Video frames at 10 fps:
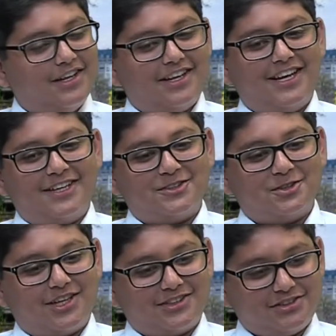Yeah, so
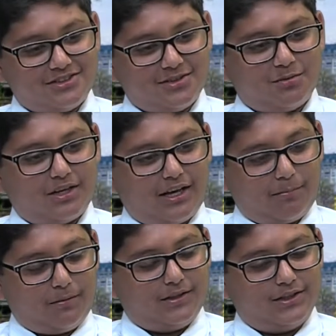actually what
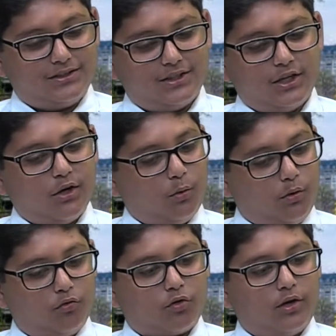happened is
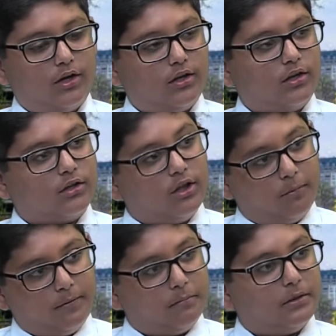we've created a
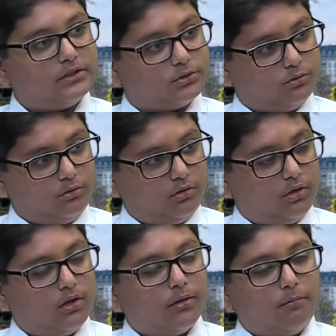club in my school
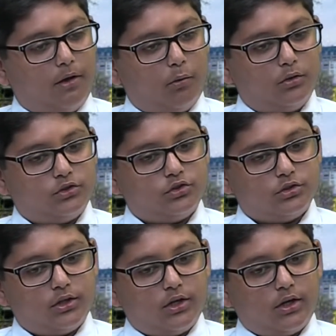by which
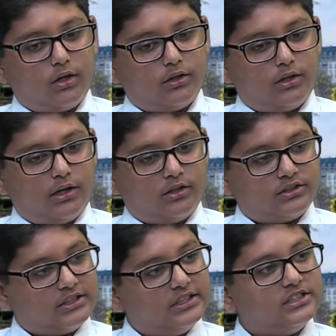
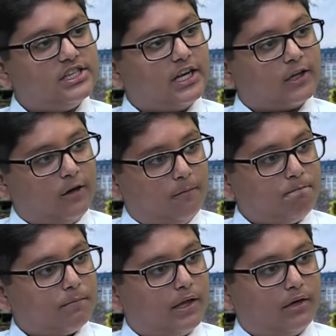there's kids that come,
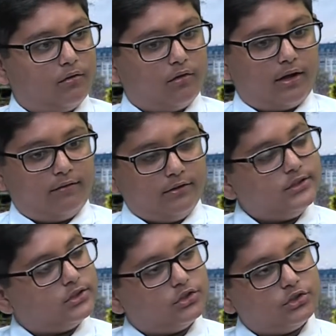and I
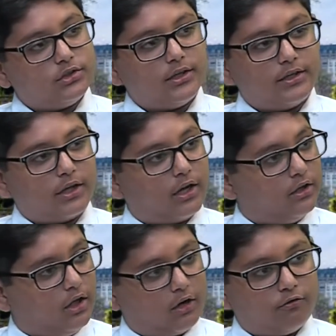researched and got a
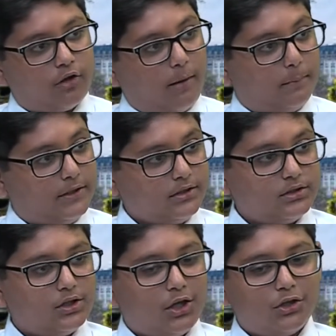lot of
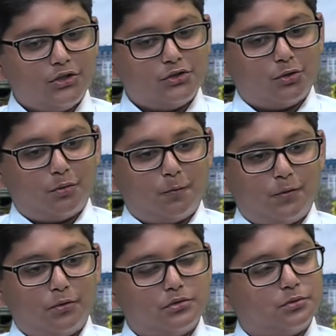topics. So what
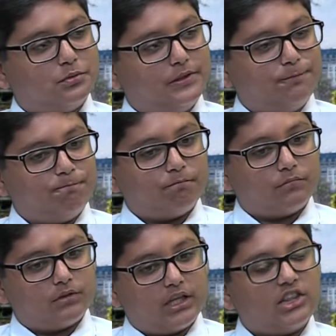we do is we
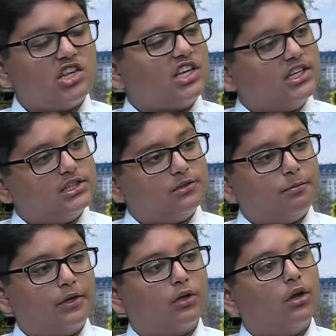let the kids
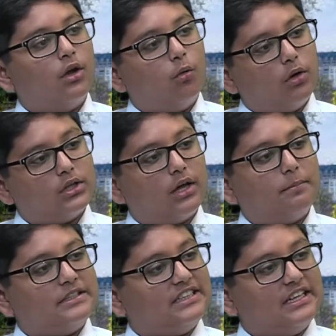pick what
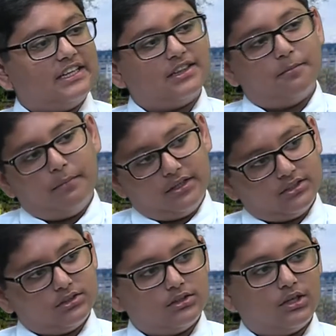topics they like the best.